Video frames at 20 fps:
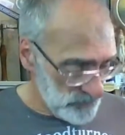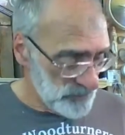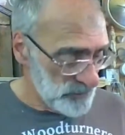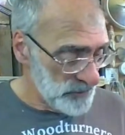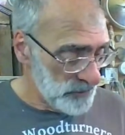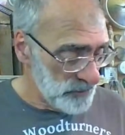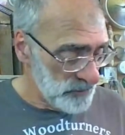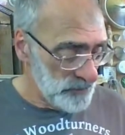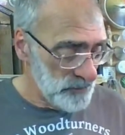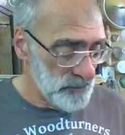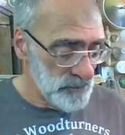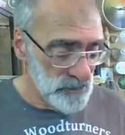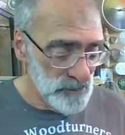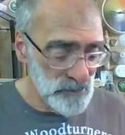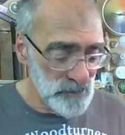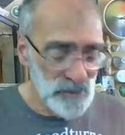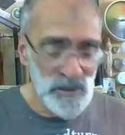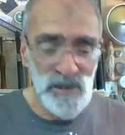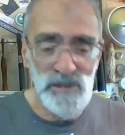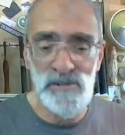to
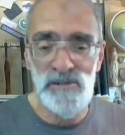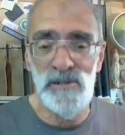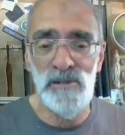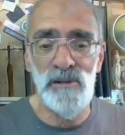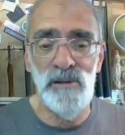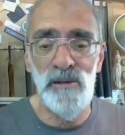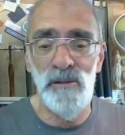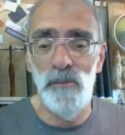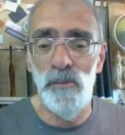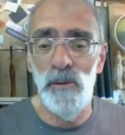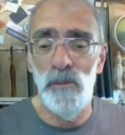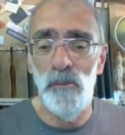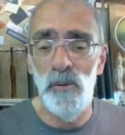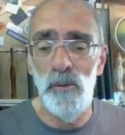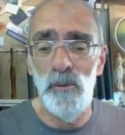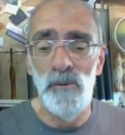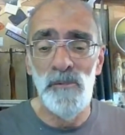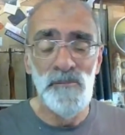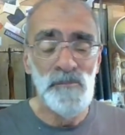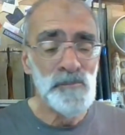get stuck in a bit
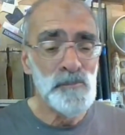more.